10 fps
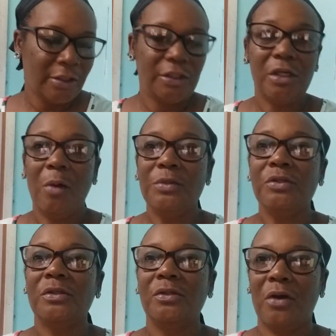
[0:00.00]
She always
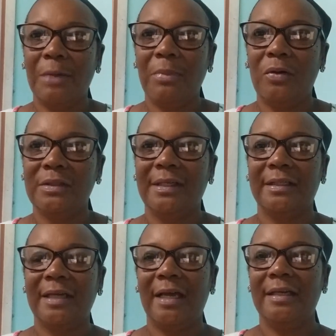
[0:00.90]
used to talk about it,
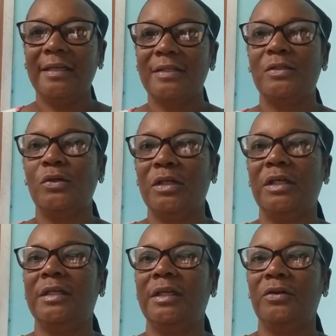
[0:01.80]
that garlic is so
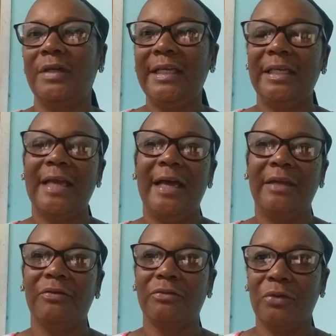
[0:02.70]
good, you know, eat the
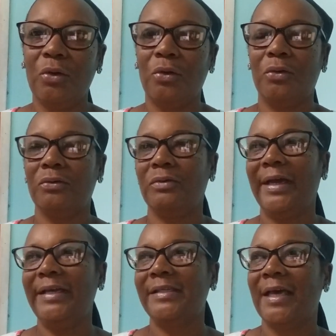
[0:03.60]
garlic raw,
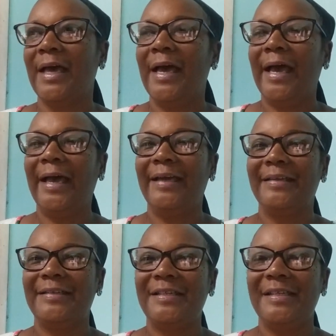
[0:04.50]
right?
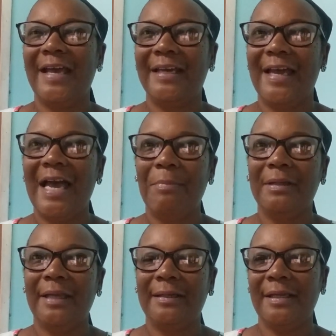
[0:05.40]
And she had a
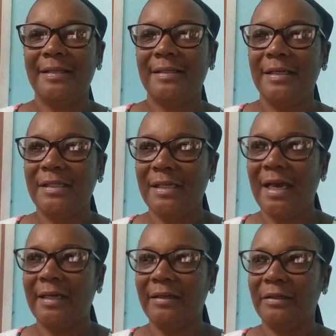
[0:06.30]
habit, like let's say she
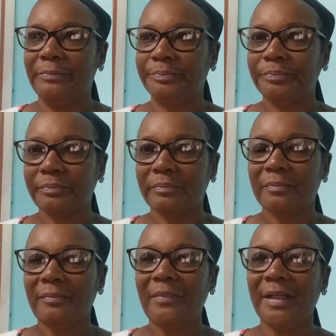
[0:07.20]
had
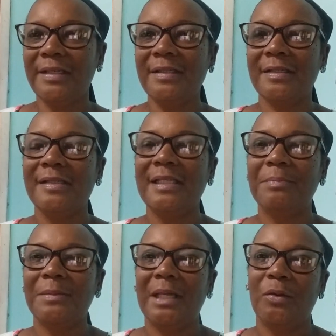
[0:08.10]
certain
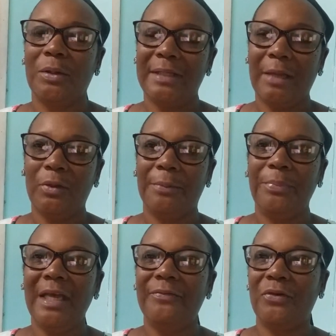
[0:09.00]
symptoms that would
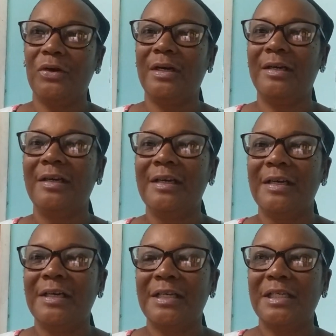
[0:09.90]
appear for her,
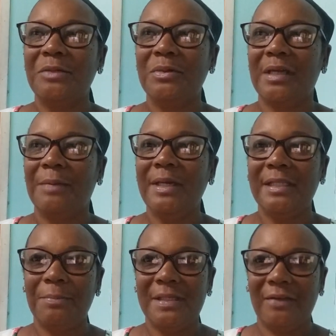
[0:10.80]
she would
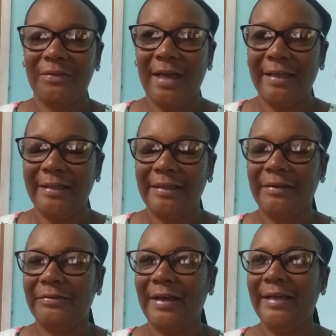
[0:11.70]
eat a piece of garlic,
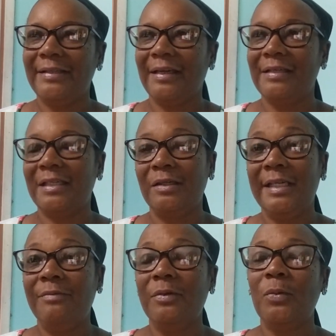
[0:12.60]
right? And she
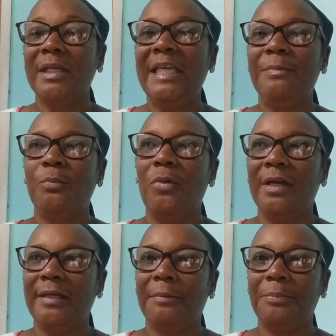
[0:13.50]
even would keep one
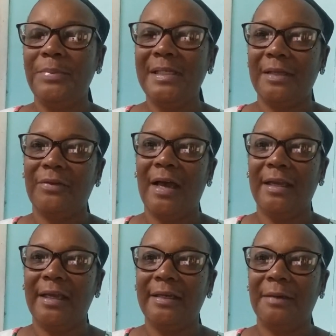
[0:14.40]
in her piece of
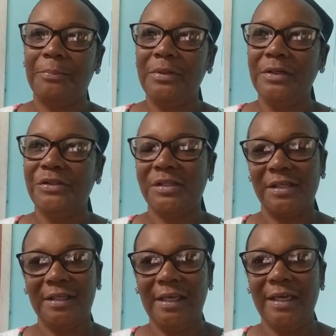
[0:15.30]
garlic in her purse just
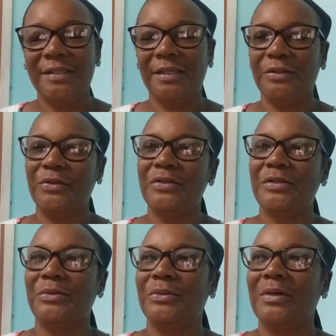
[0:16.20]
in case, you know?
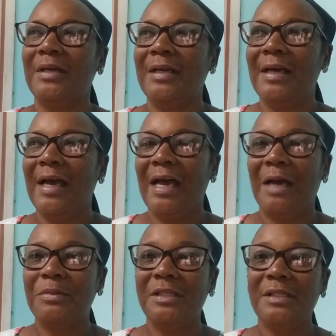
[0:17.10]
So
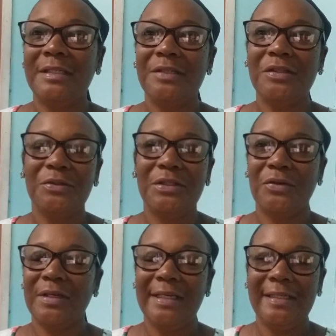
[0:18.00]
she used to do it
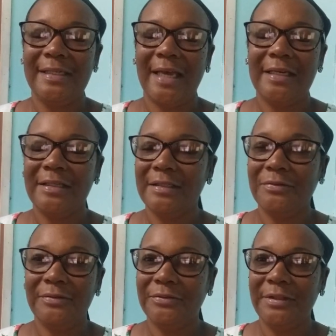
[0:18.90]
so easy, I
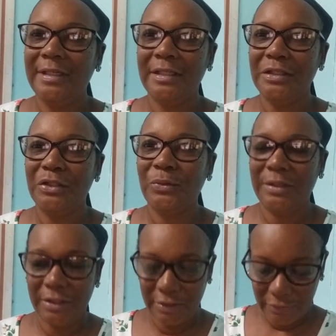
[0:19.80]
couldn't do
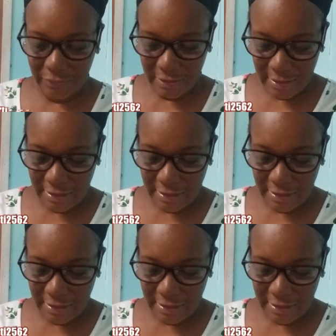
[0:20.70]
it, you know?